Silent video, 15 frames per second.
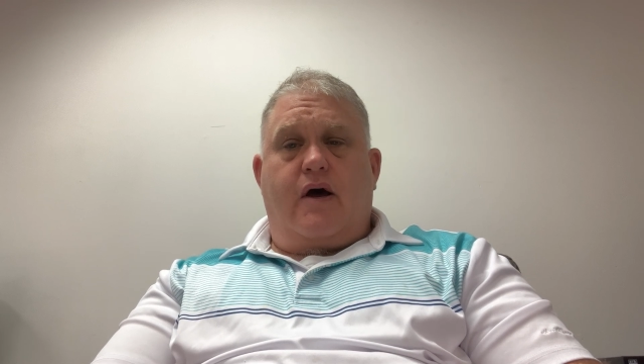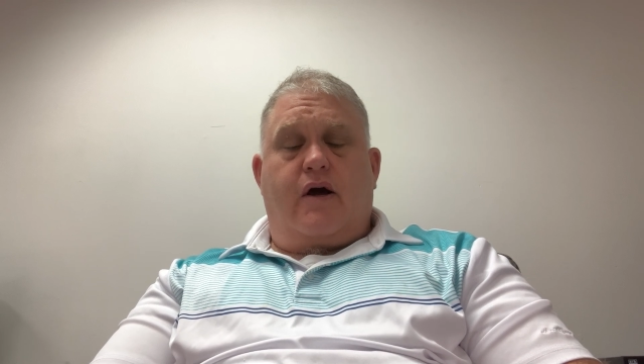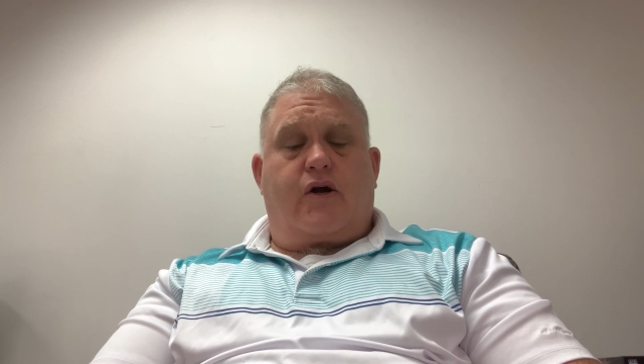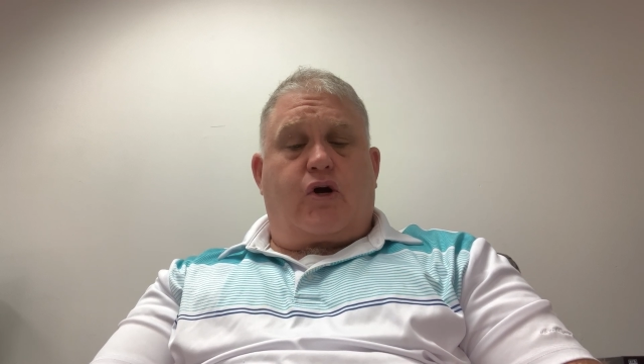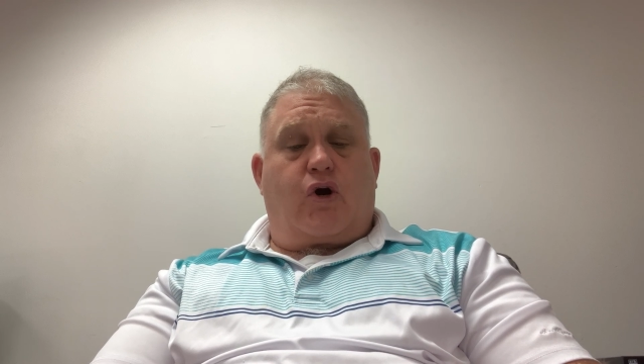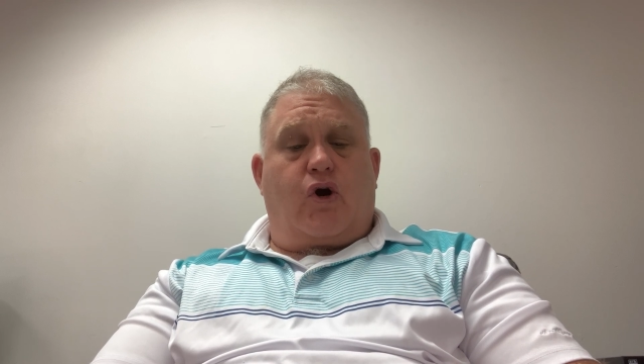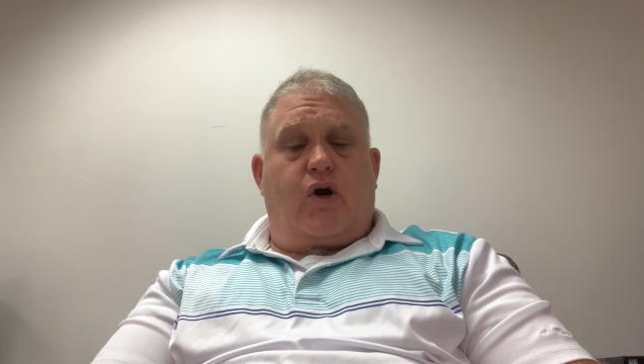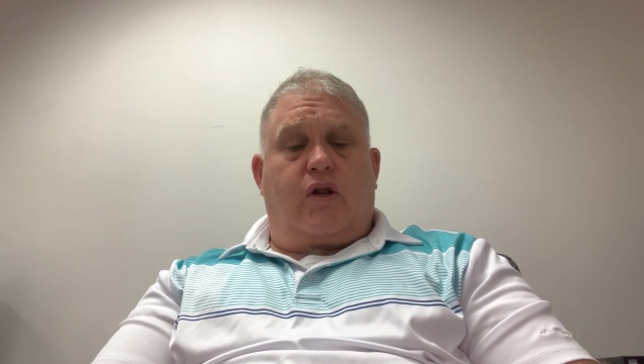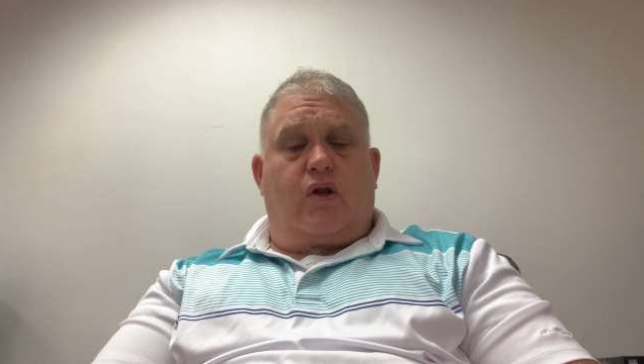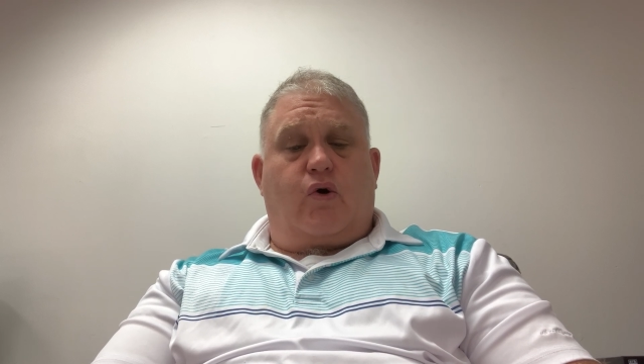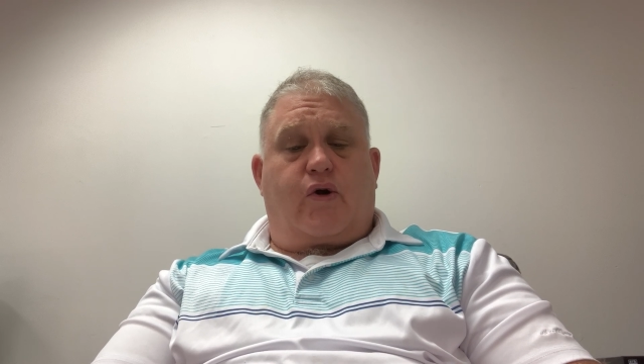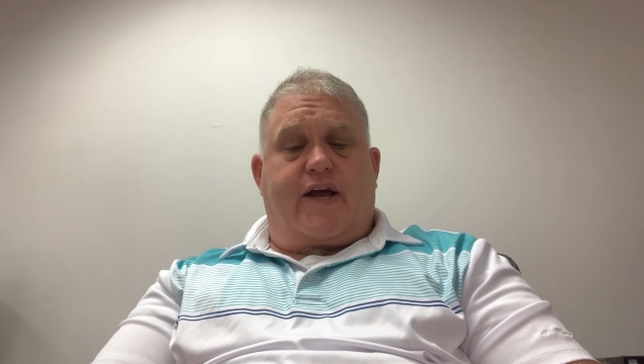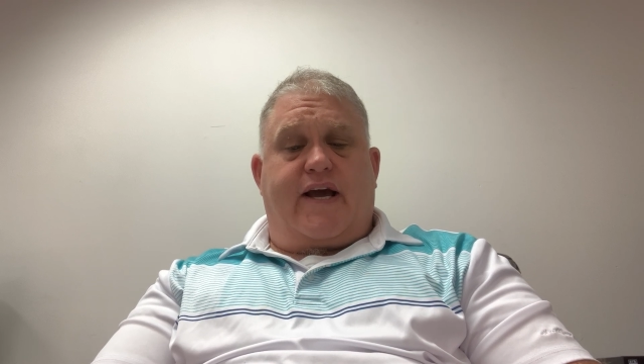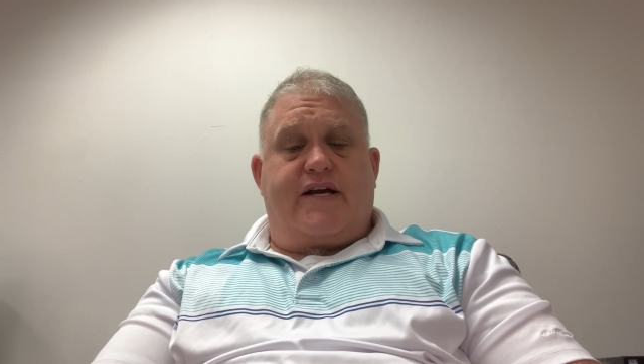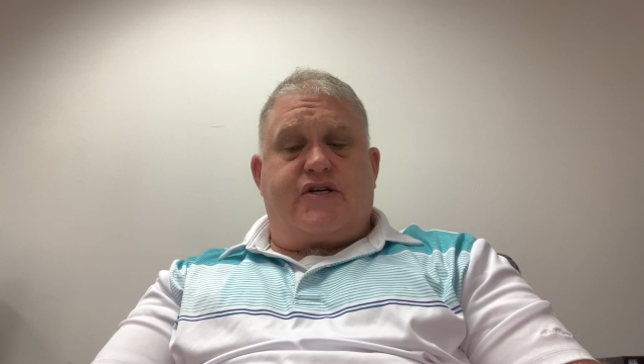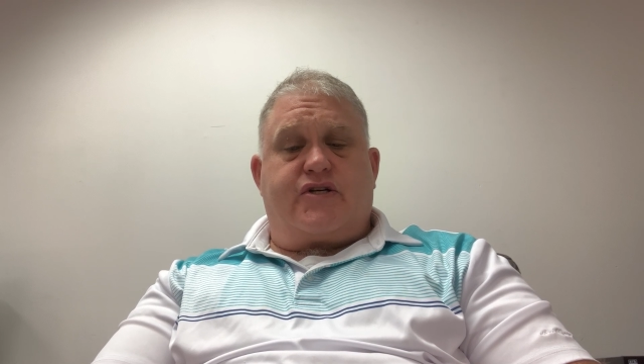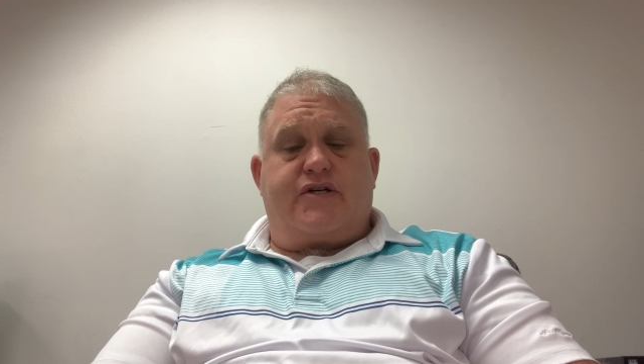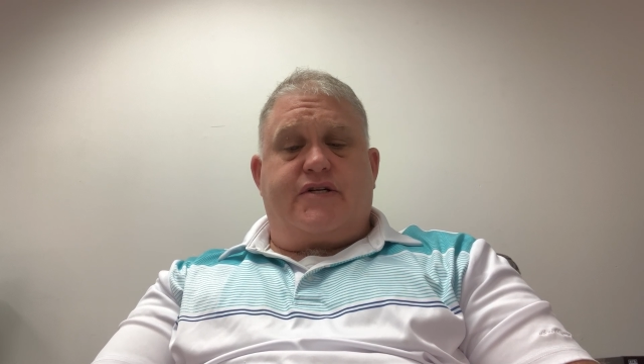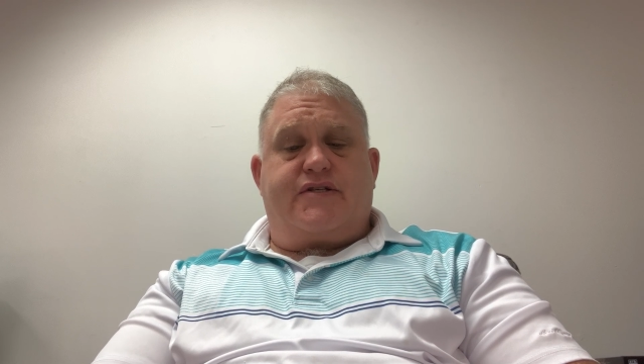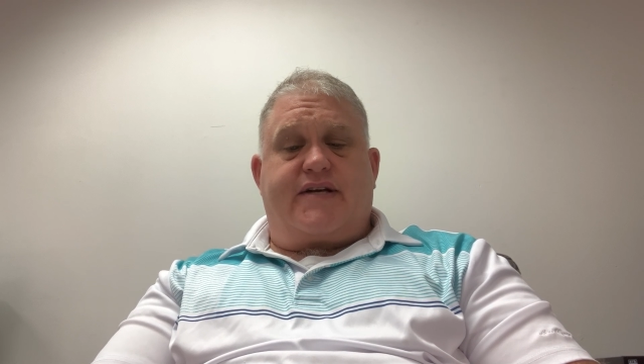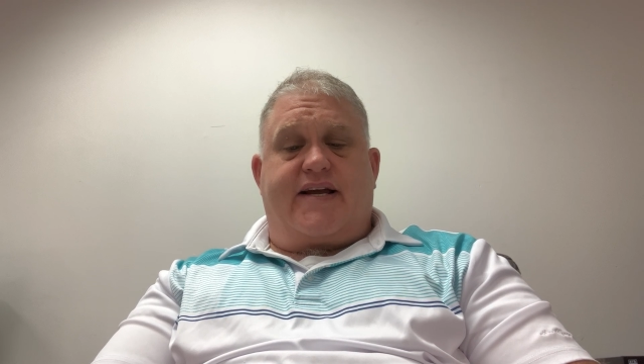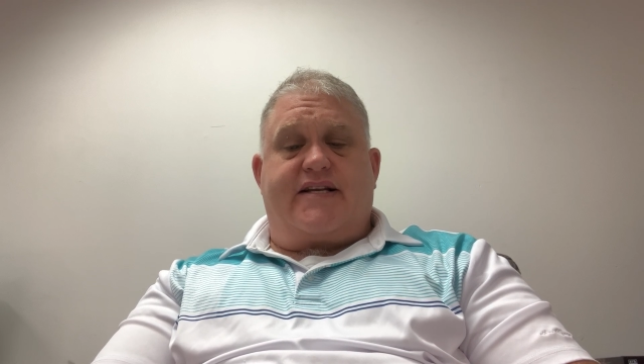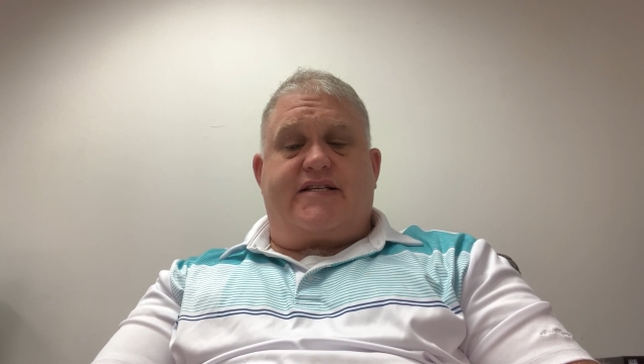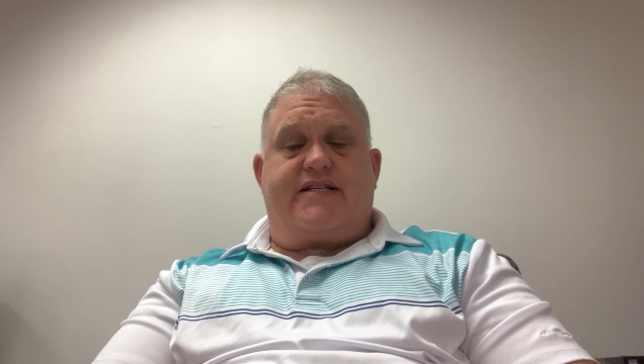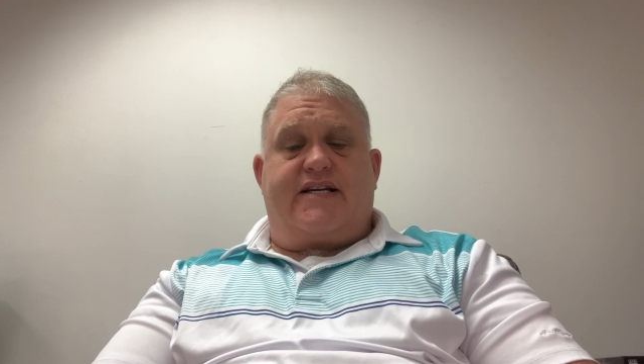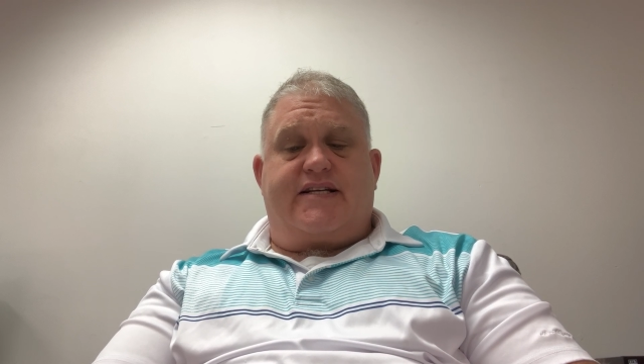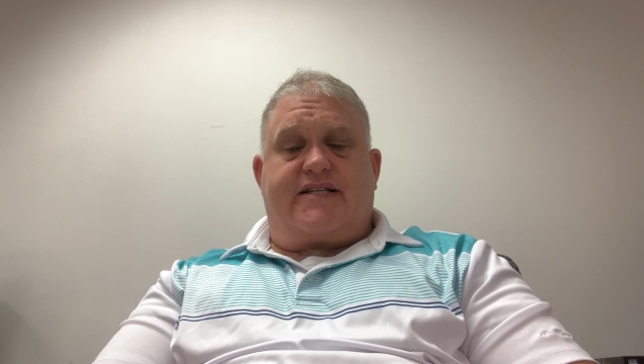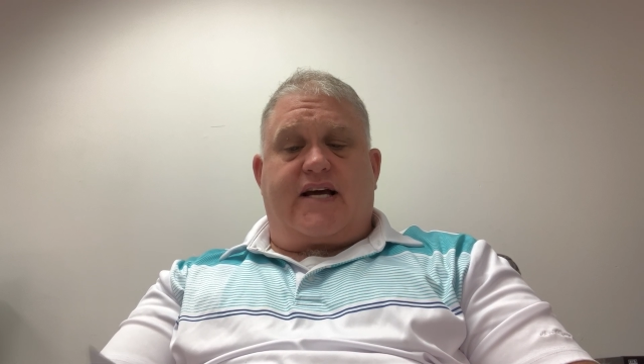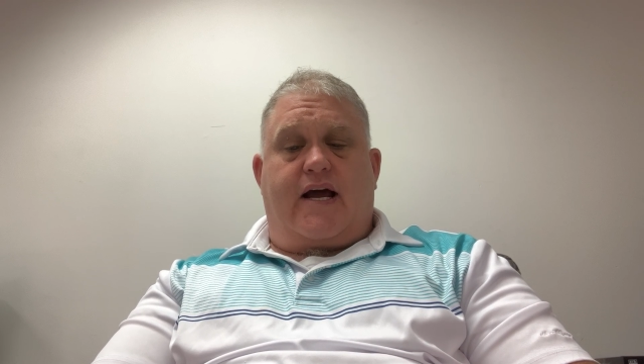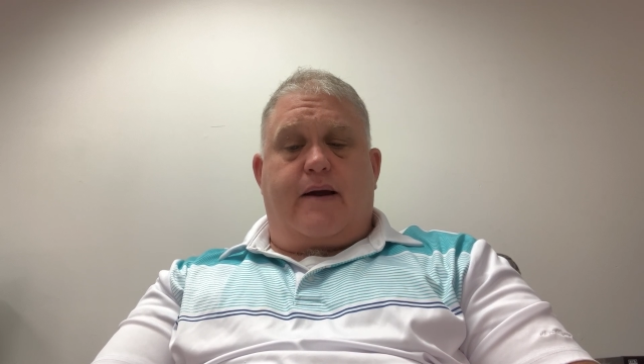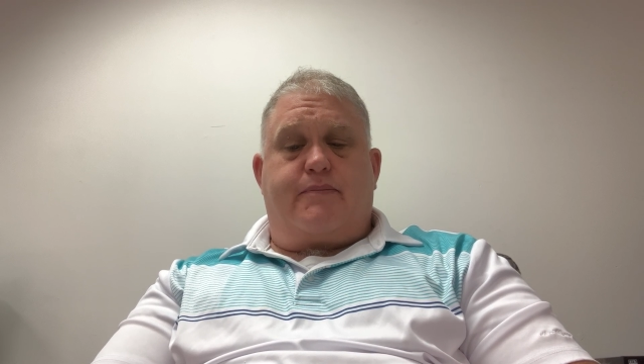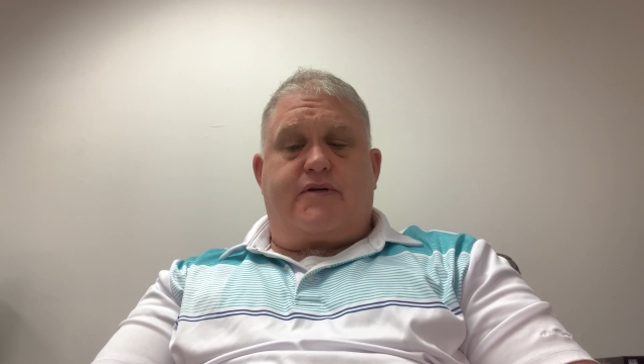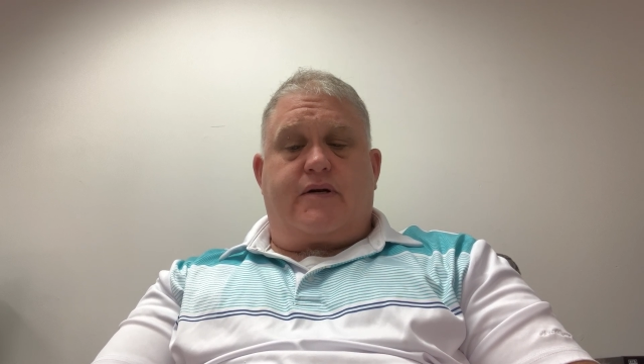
current locations, incident types,